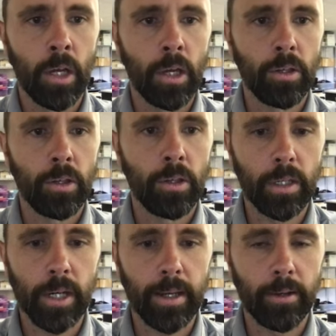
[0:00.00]
you can
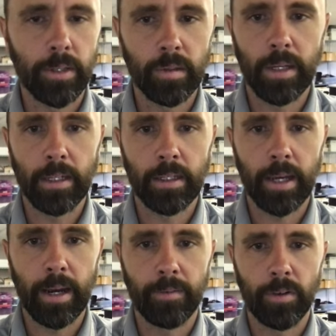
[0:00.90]
check out these links
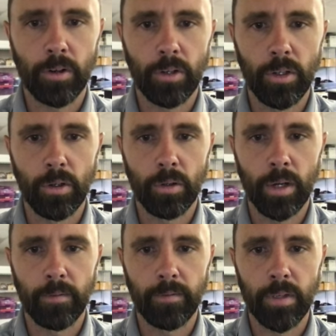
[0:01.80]
after you
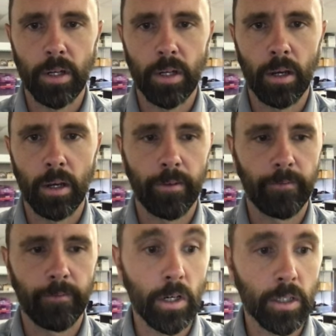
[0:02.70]
have done the first